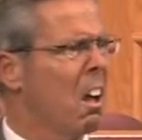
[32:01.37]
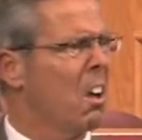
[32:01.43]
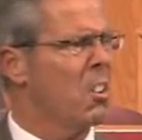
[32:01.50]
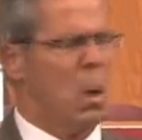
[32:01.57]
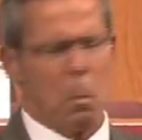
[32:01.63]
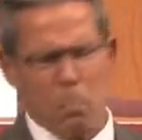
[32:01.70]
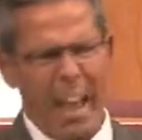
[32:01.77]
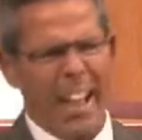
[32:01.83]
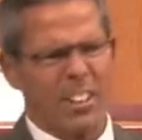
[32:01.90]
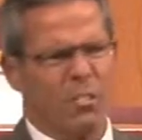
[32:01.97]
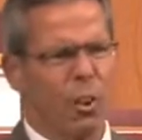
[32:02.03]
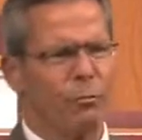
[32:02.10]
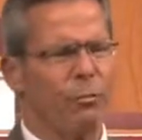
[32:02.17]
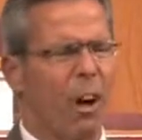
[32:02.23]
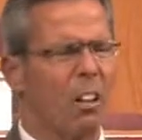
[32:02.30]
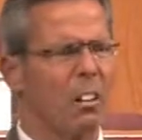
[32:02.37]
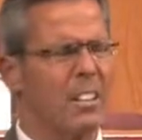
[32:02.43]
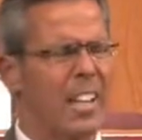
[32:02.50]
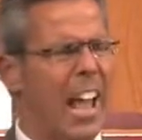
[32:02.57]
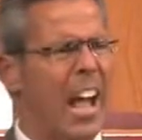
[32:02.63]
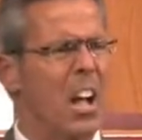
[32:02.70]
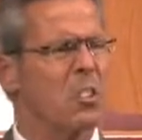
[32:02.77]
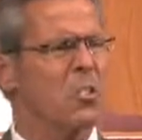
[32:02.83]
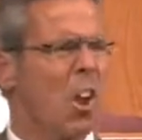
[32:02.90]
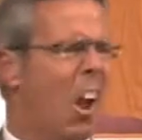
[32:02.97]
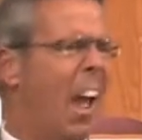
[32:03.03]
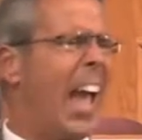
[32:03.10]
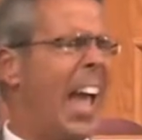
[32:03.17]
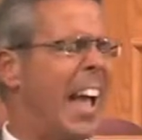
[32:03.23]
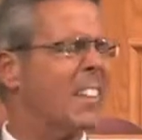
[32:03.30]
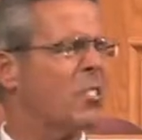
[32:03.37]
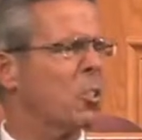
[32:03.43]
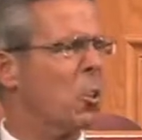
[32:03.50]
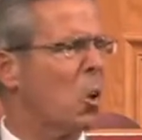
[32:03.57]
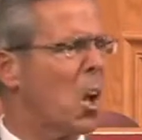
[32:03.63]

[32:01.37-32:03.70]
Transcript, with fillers: Your pants are falling down, your hat's